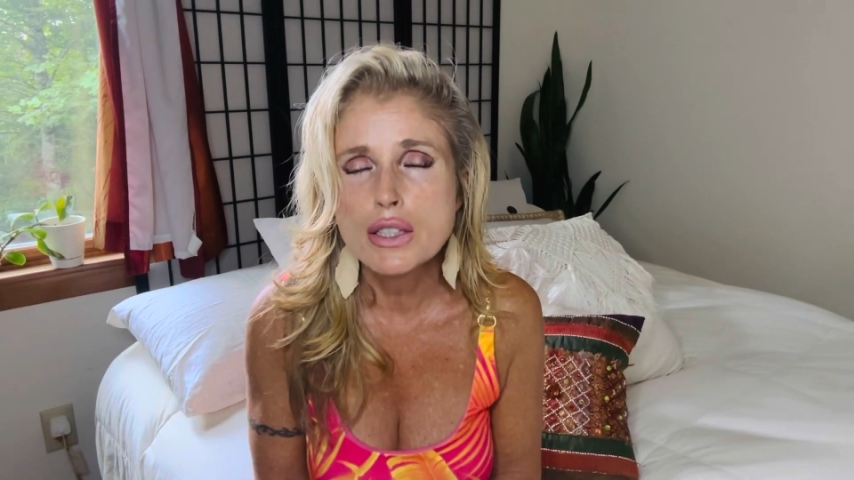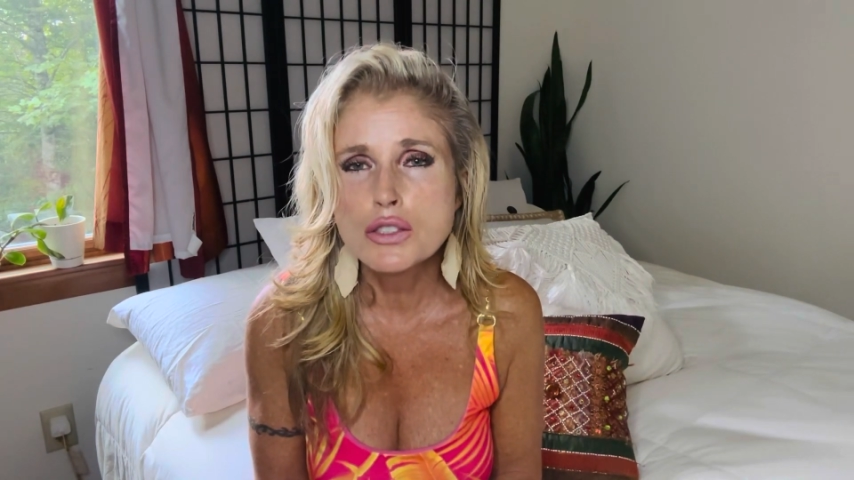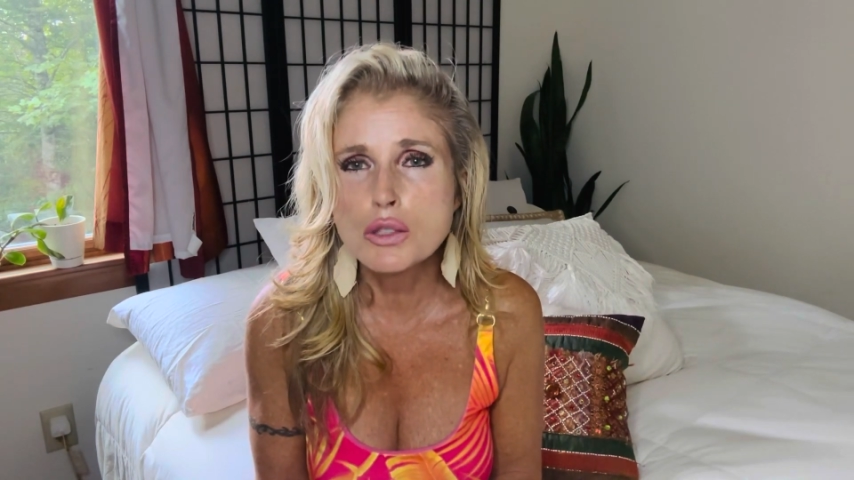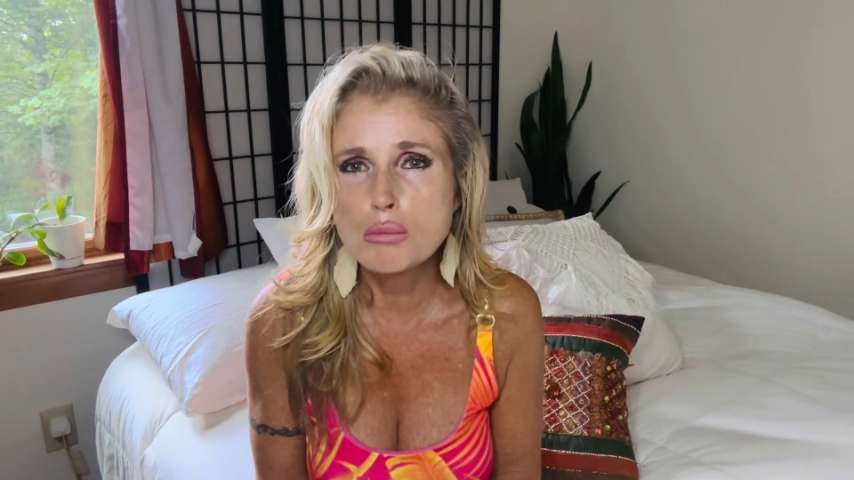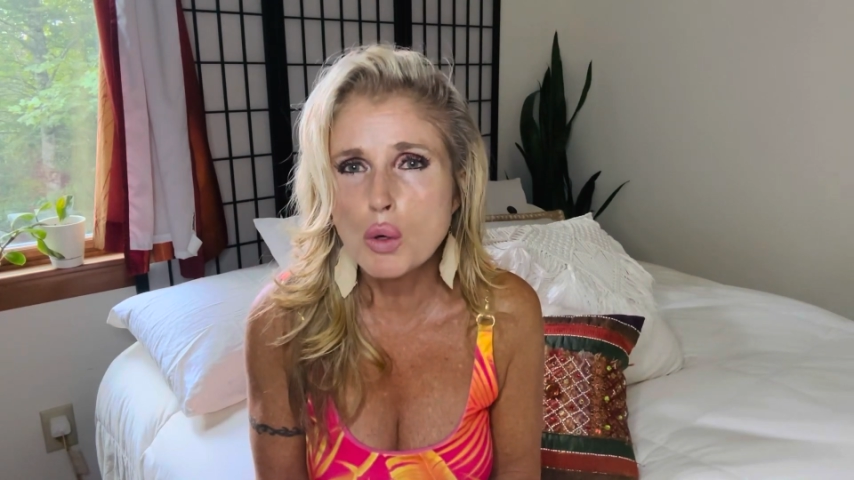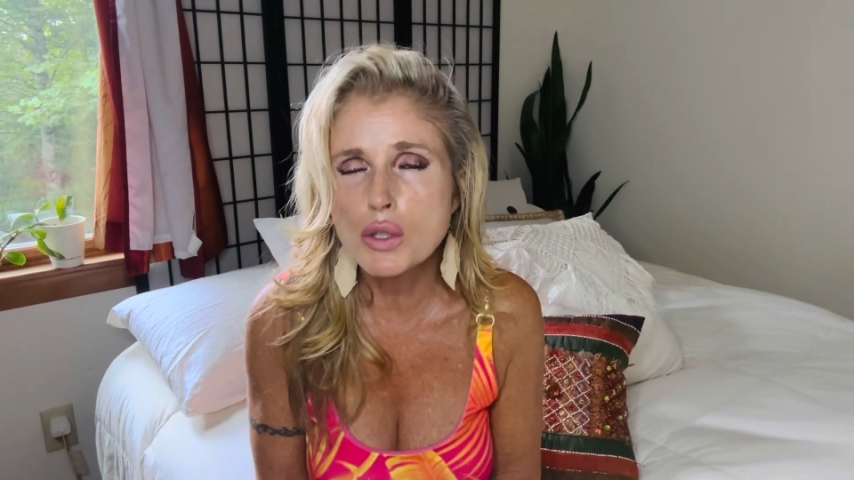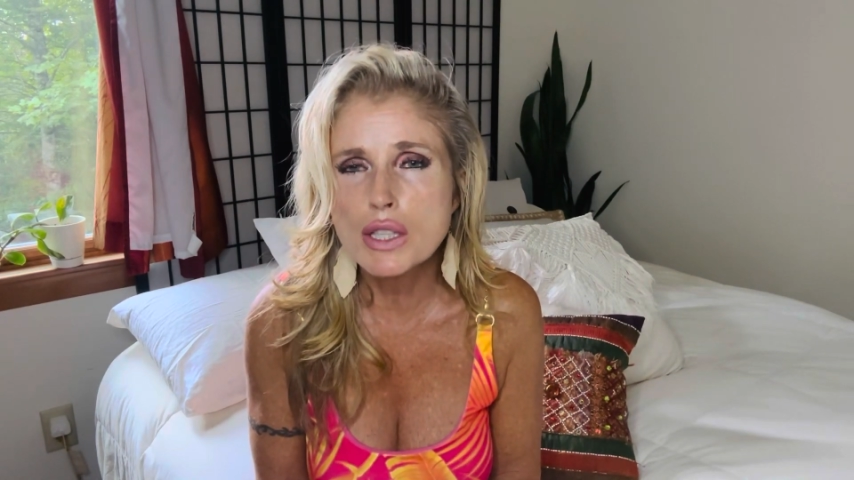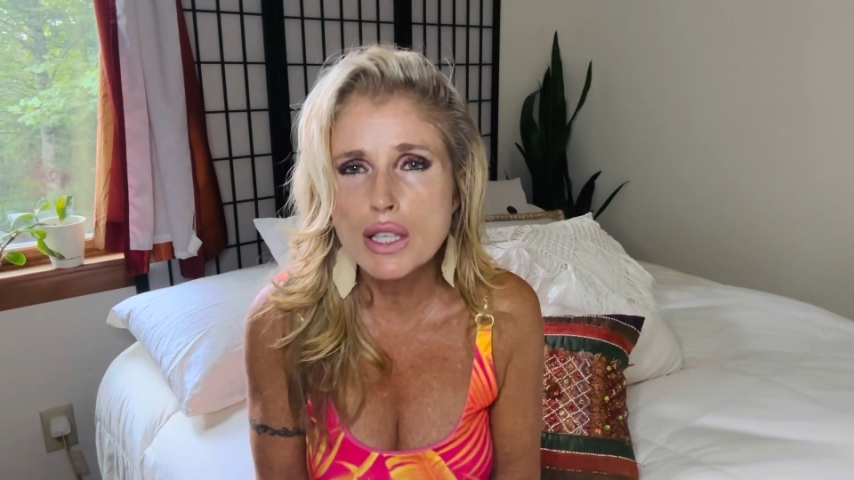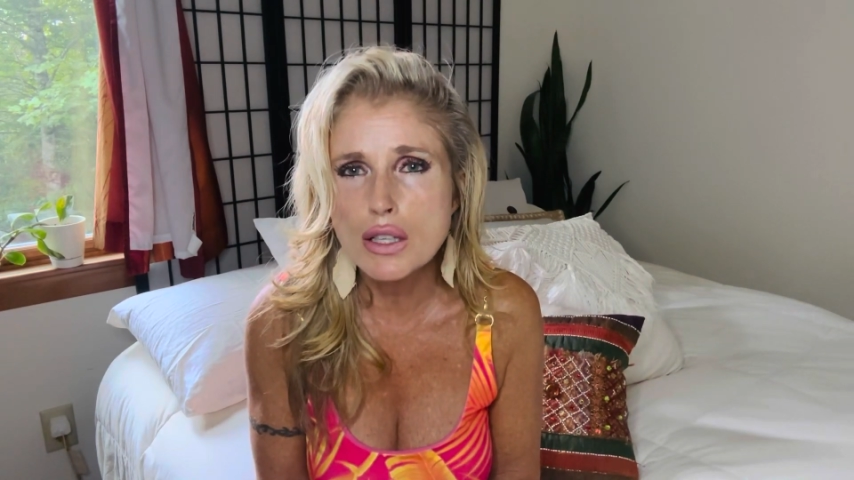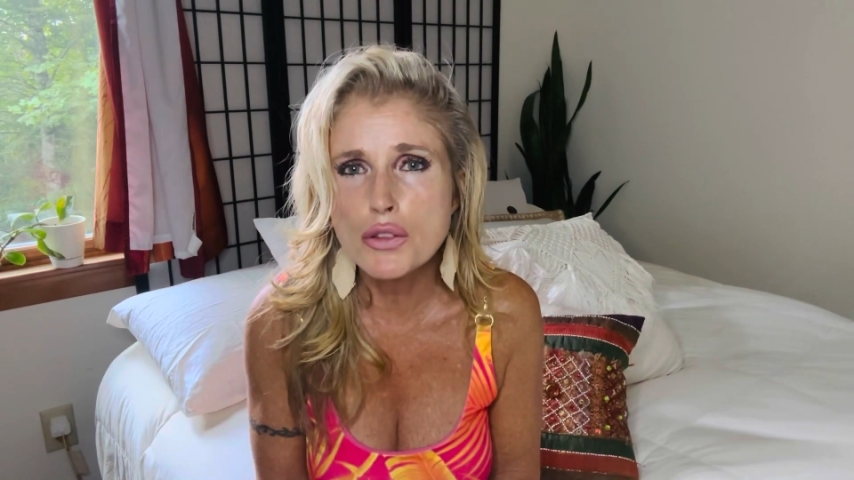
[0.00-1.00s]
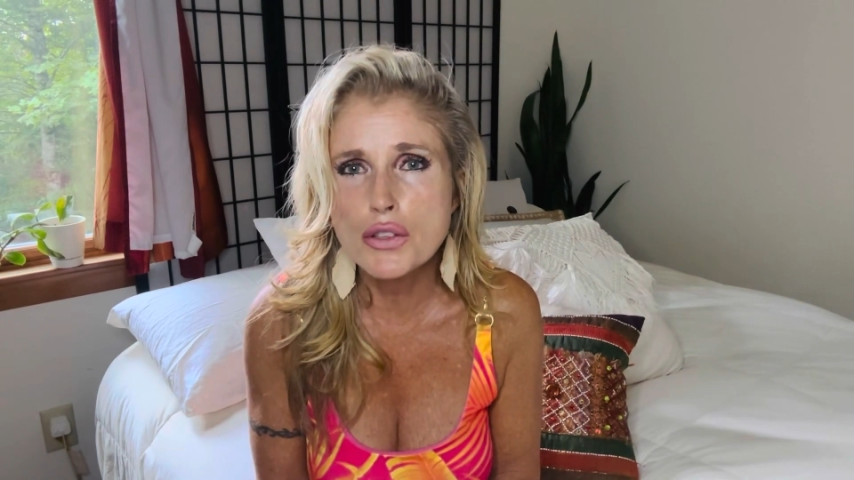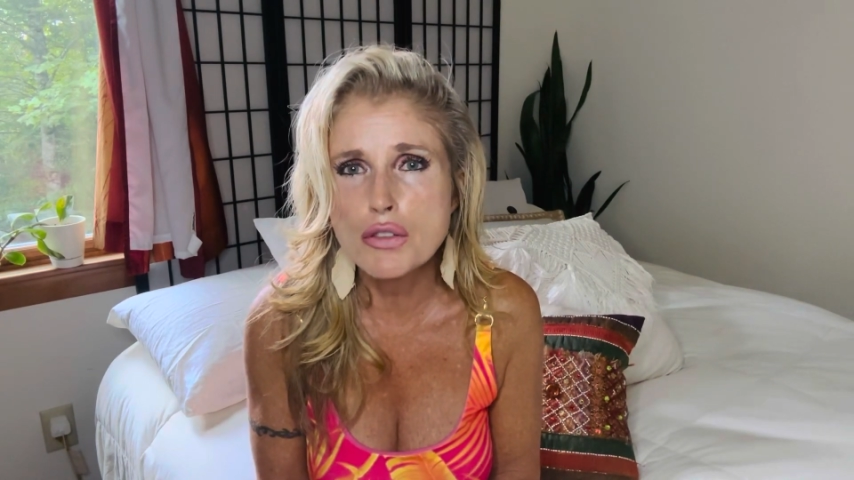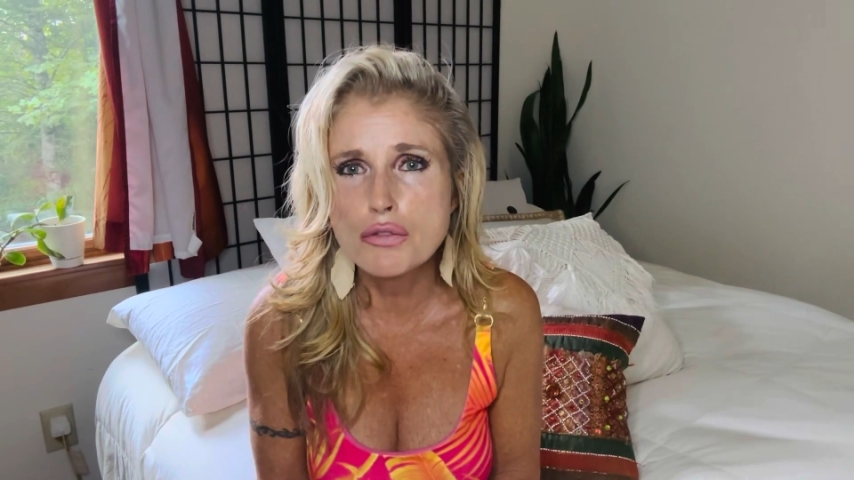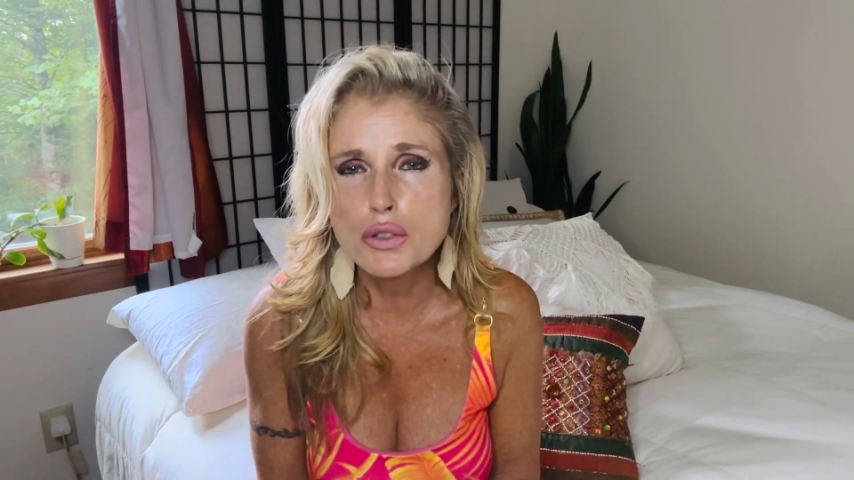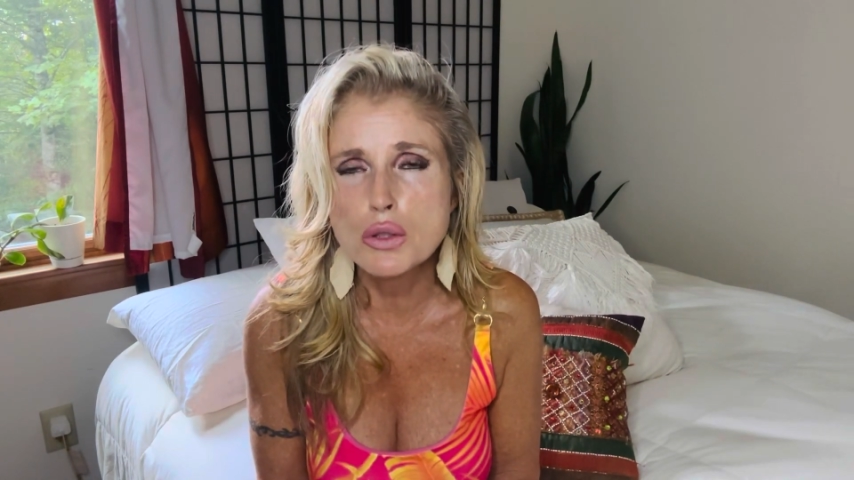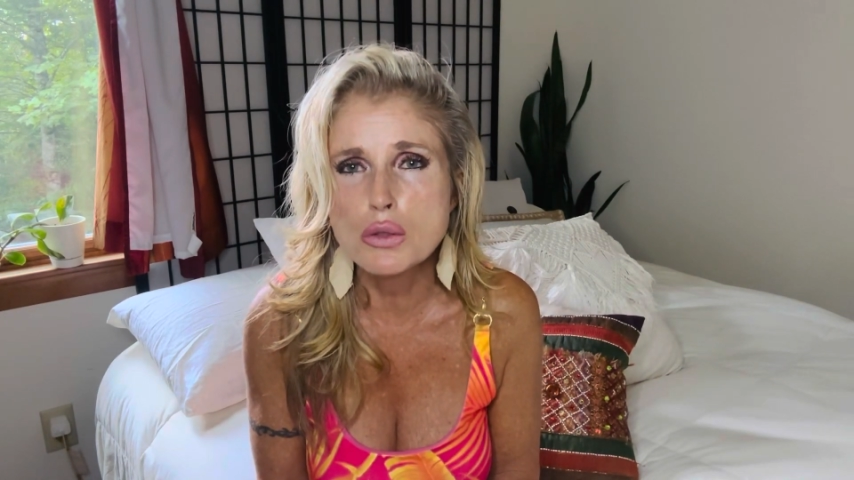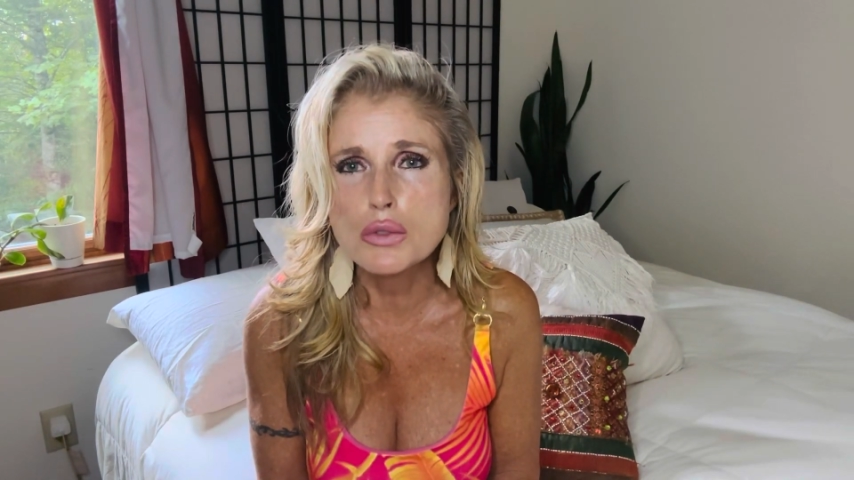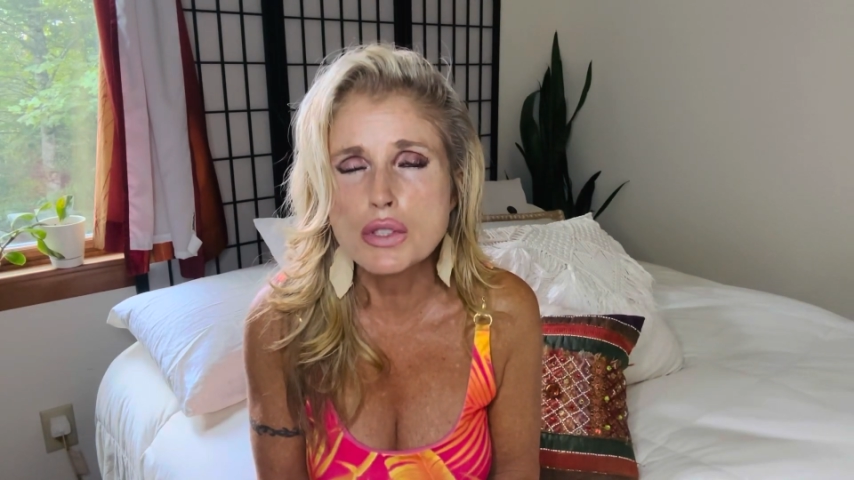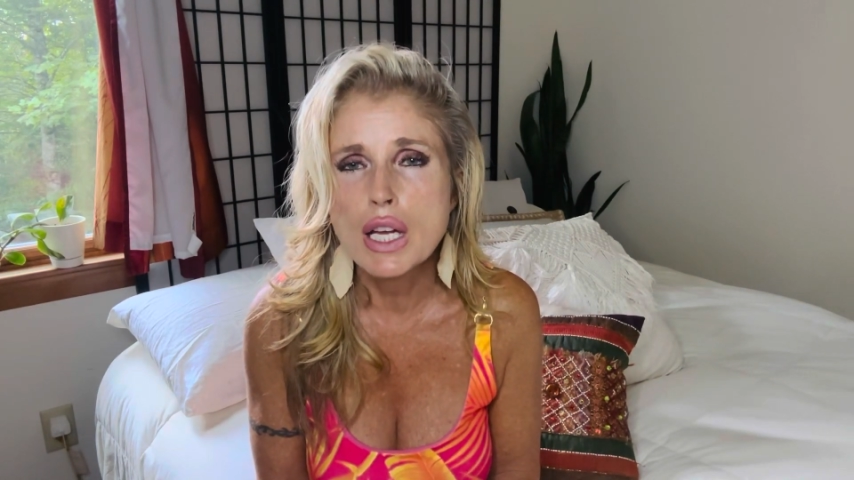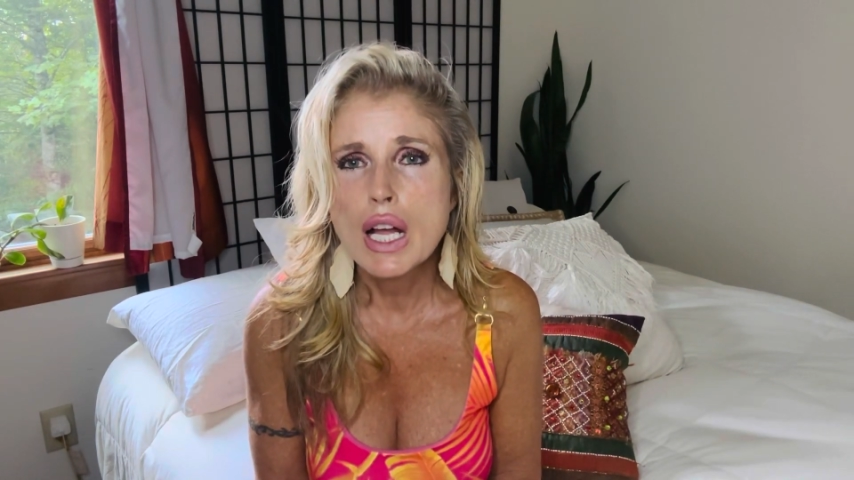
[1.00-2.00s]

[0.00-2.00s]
to more healthy foods.